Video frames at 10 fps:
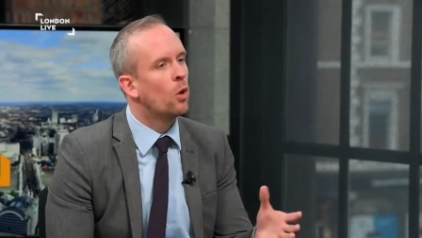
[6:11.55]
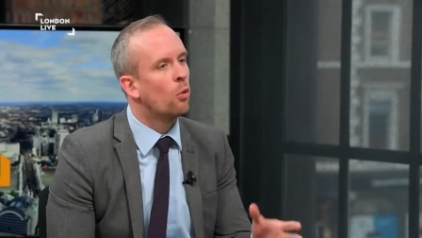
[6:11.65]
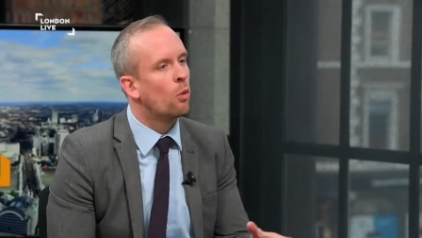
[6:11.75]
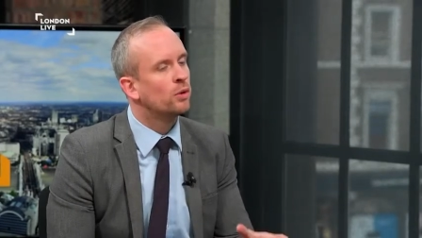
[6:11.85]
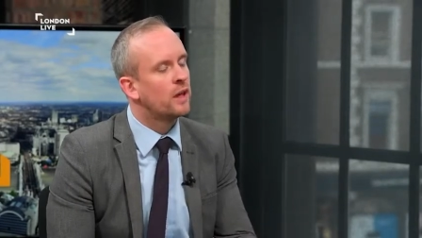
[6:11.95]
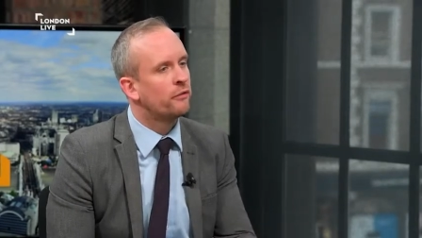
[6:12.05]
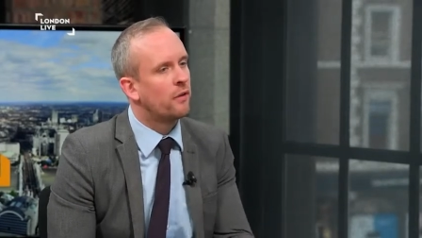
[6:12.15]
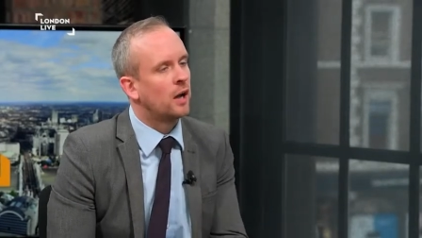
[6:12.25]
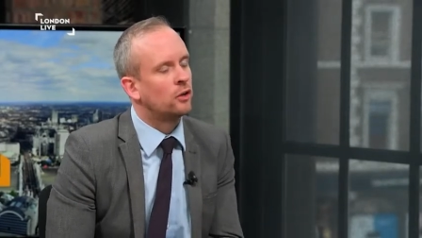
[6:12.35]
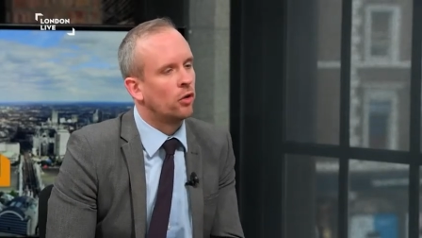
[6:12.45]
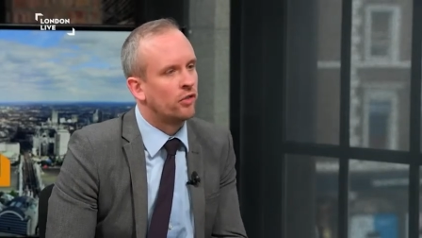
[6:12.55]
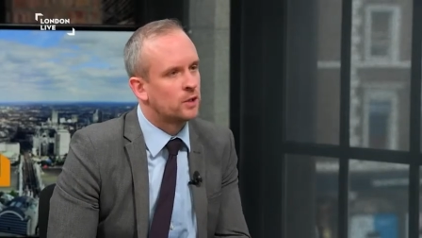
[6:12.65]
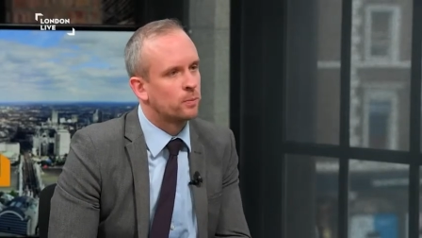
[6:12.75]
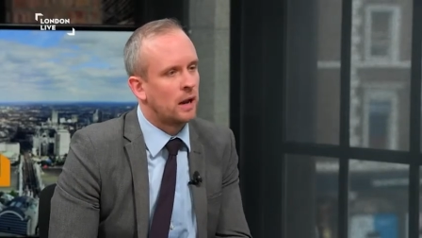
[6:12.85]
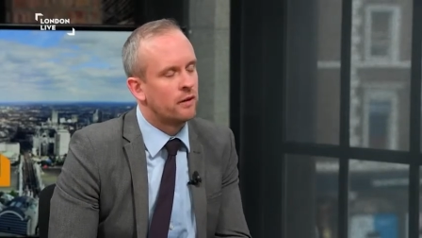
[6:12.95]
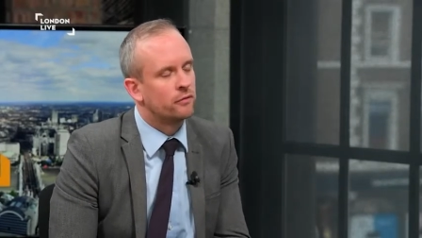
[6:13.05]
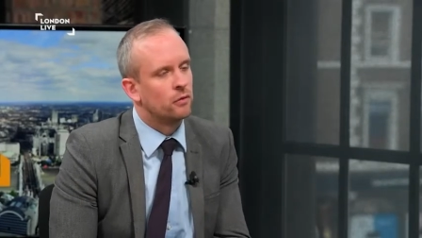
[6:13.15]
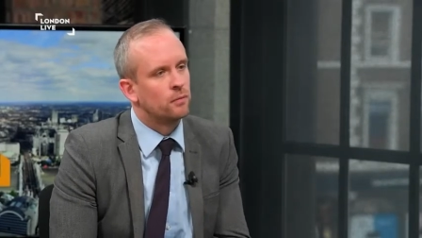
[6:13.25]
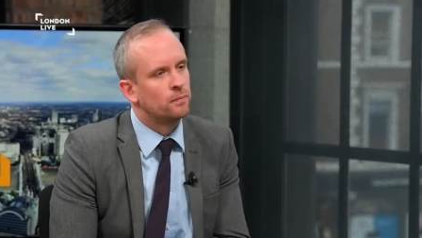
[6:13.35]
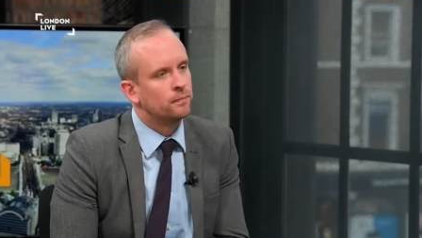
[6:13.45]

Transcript: What will they find on this platform?